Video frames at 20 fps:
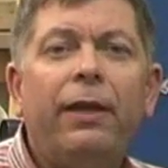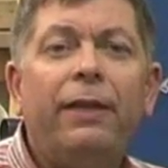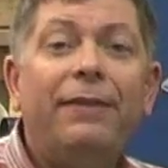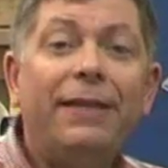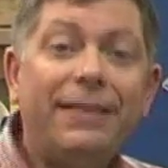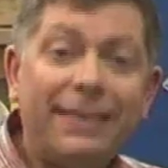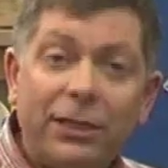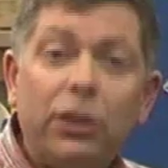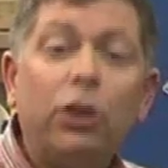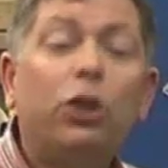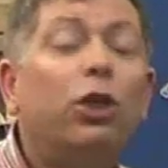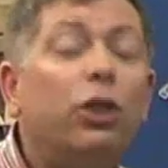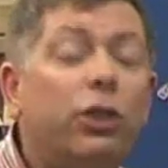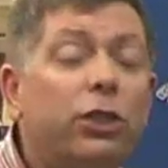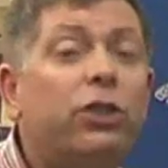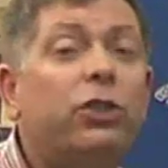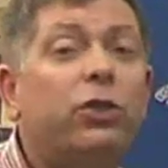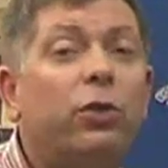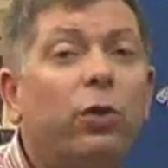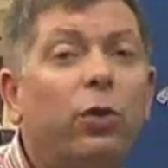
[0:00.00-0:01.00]
This is a good
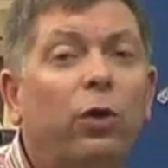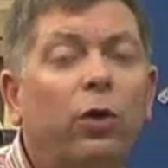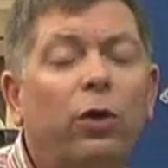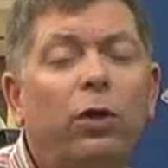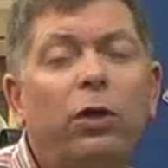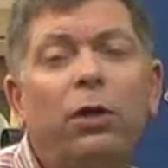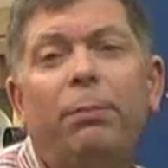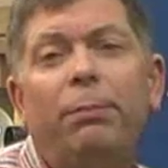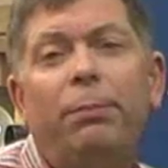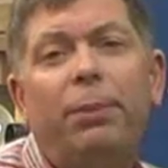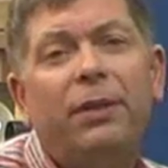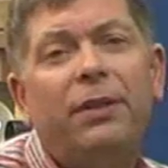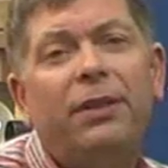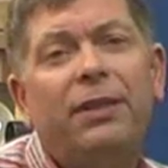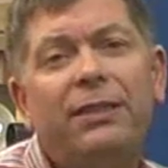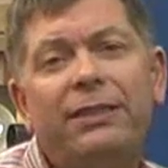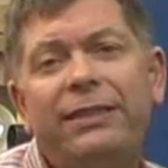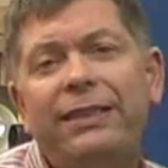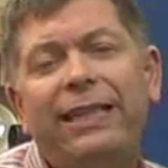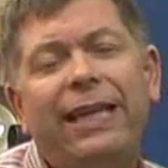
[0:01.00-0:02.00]
saw, but the
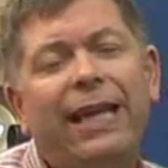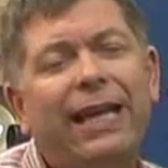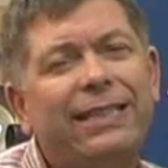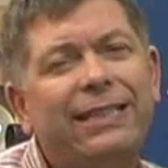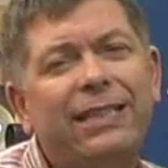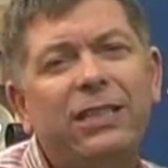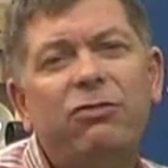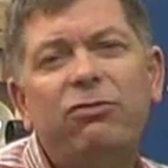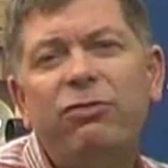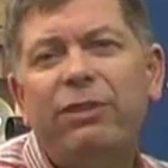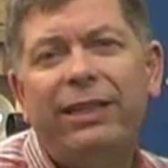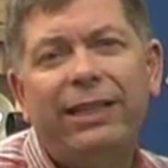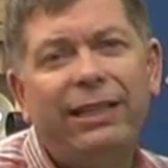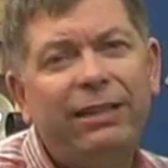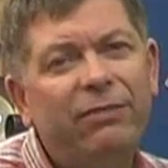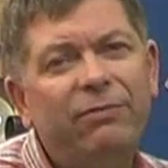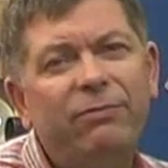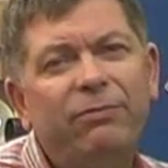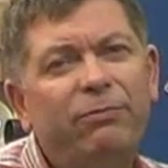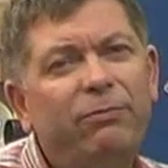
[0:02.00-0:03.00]
DX is
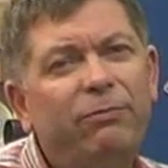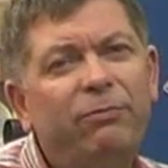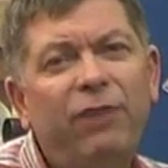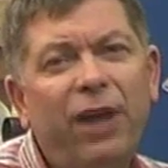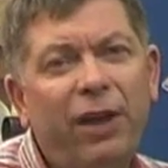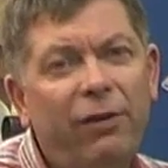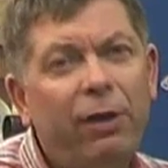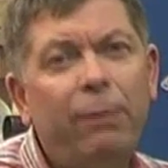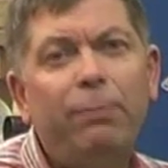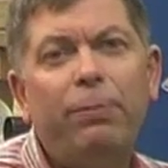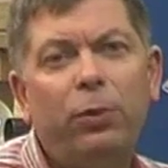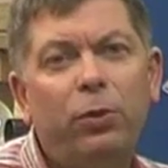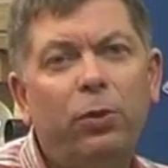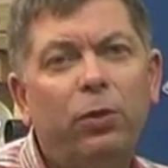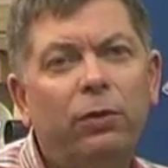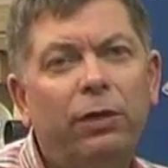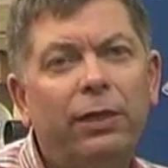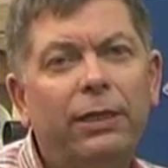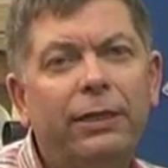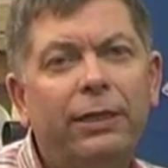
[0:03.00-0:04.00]
really very
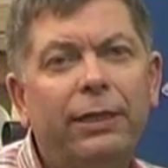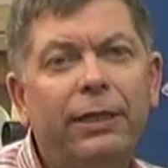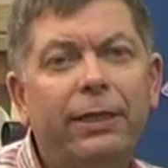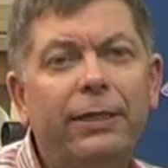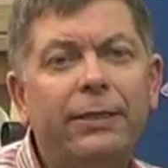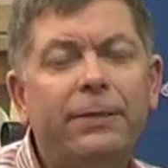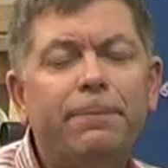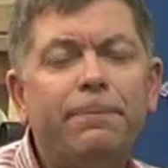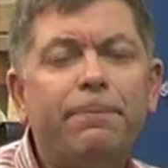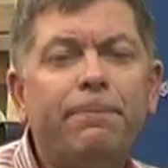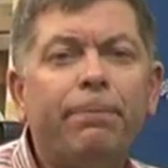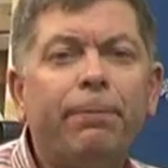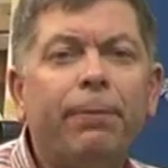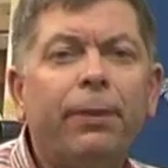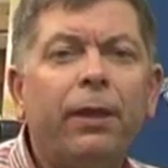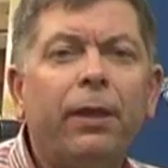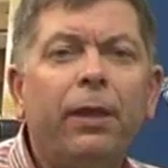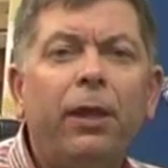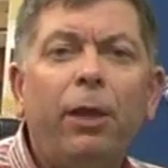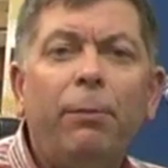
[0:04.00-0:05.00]
poor indeed.
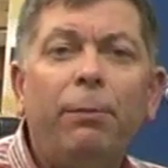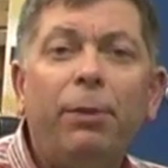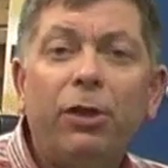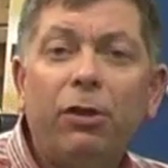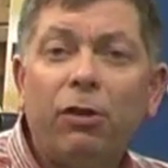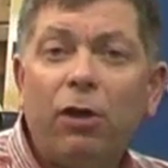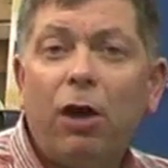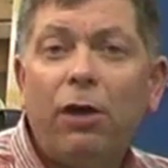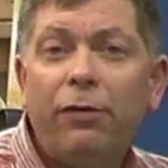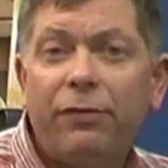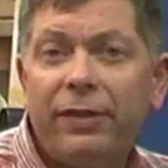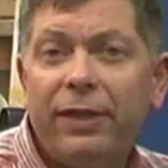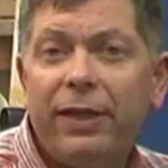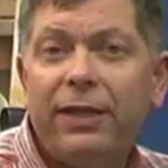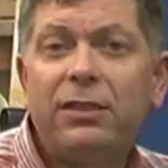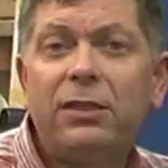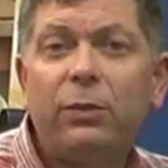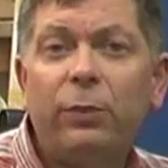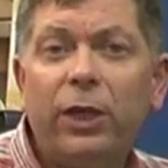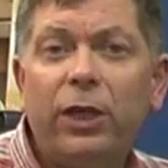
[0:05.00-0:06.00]
But there are
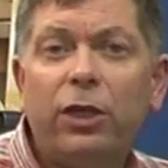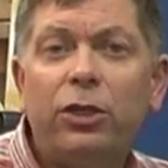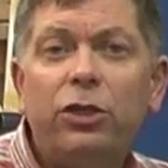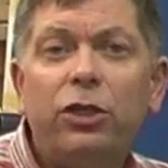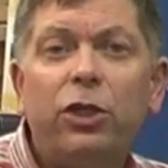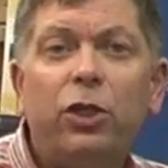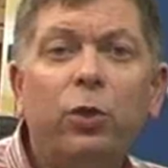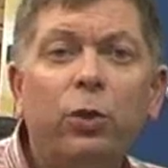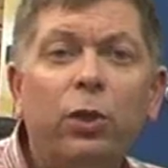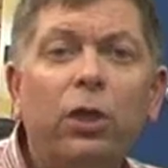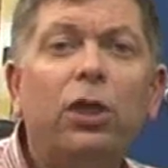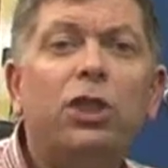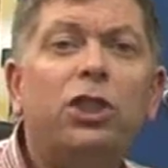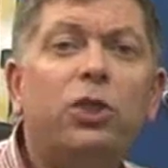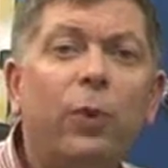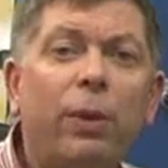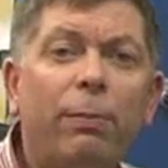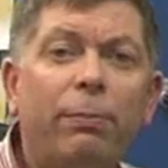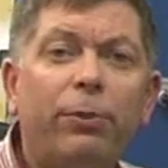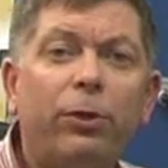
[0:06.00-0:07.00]
things that we can do
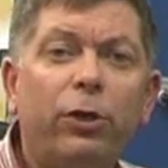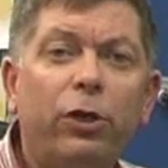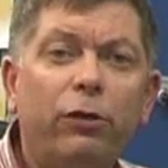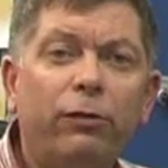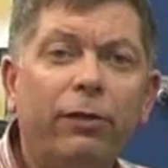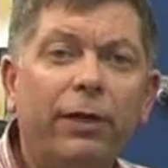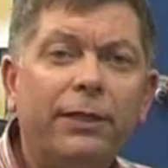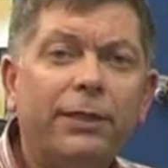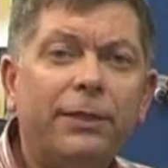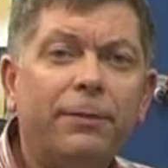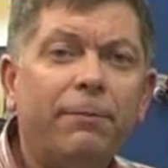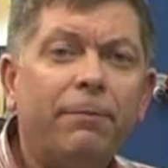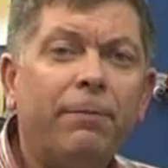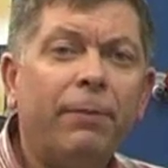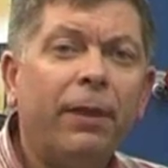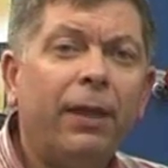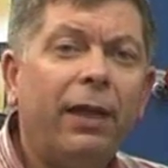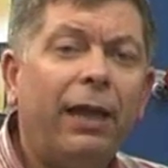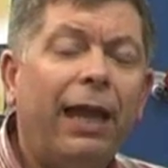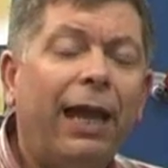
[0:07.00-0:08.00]
to improve it.
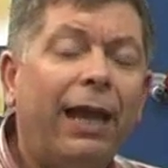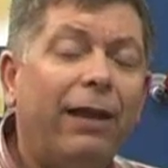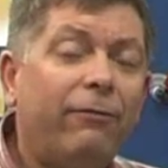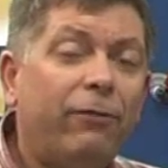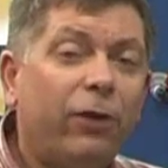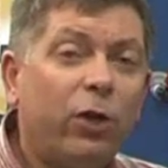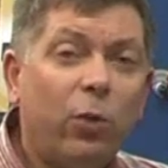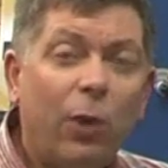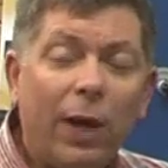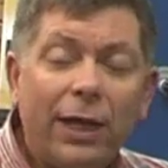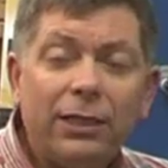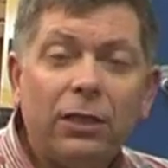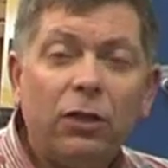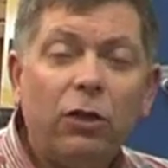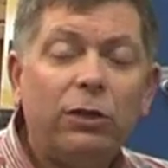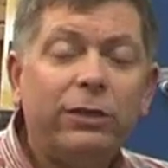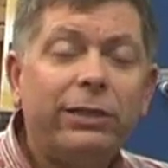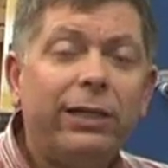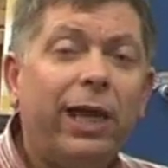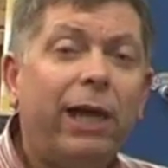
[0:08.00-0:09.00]
And for quite a
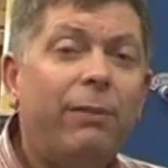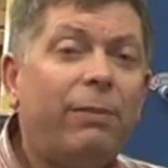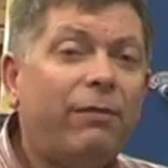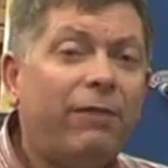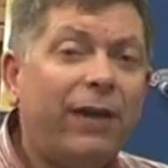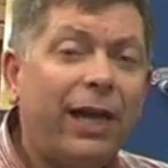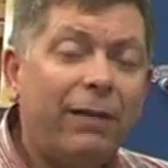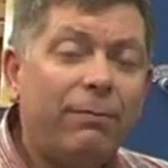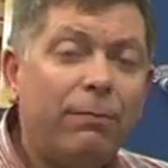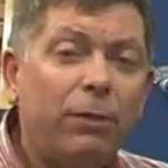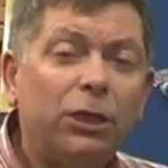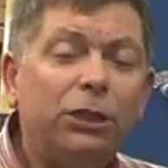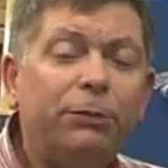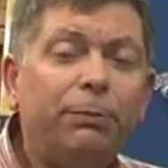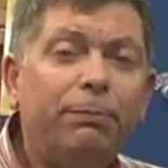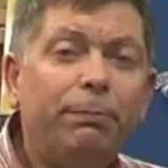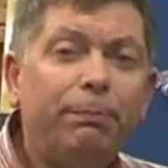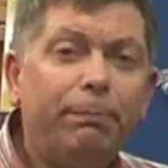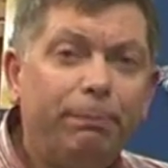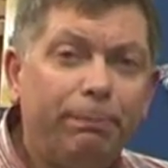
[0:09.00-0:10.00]
long time I've had
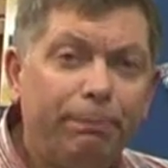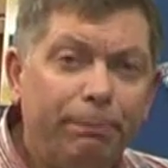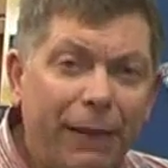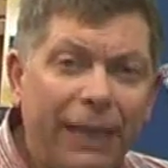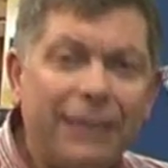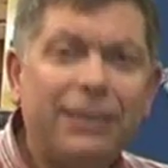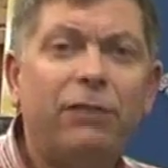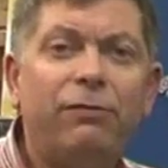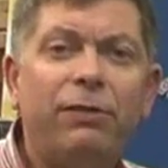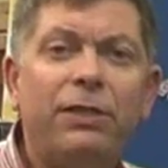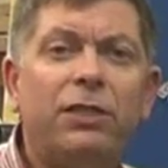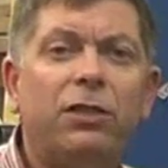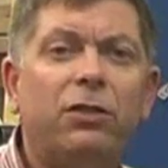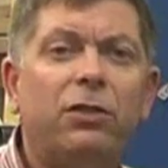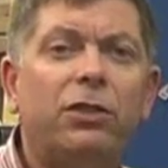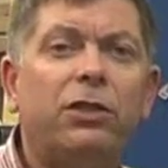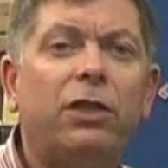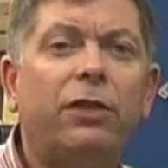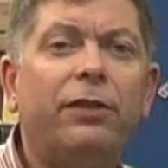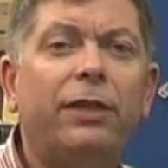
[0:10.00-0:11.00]
much better
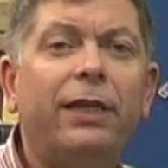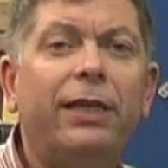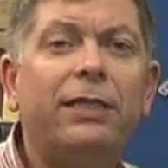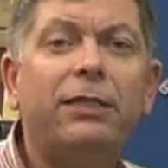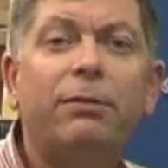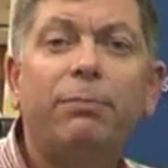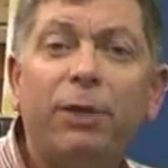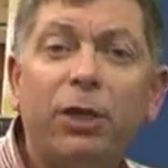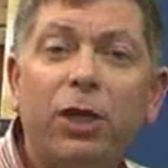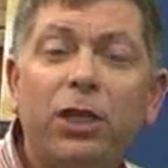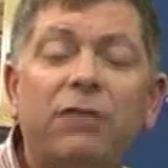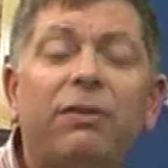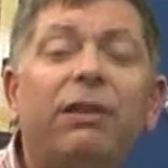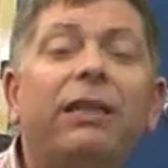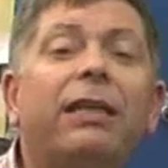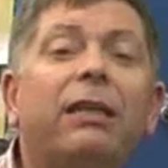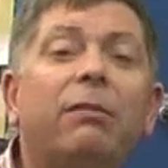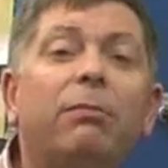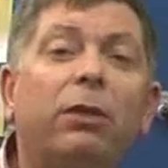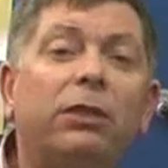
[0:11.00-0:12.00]
results on this because of a
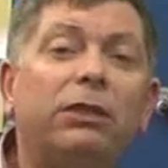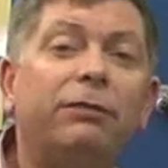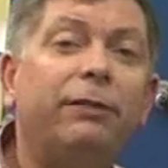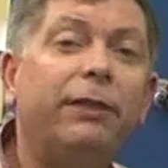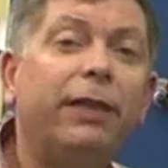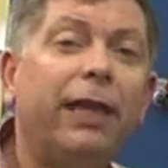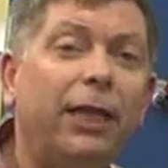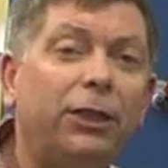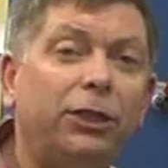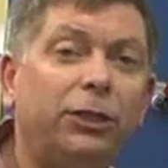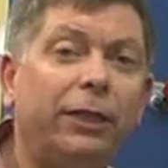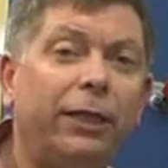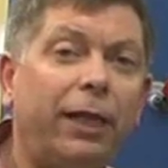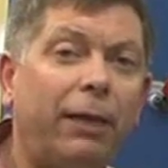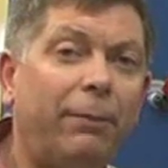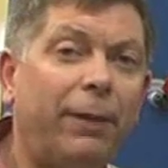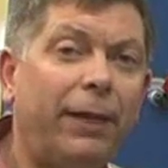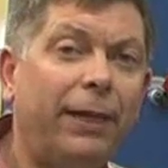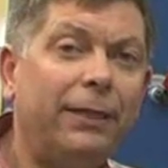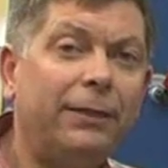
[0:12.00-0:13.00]
little modification that
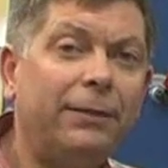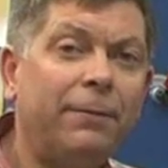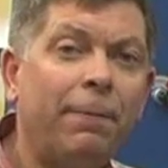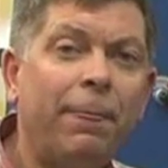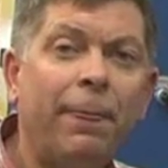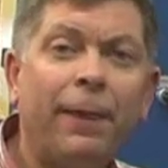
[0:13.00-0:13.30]
I made.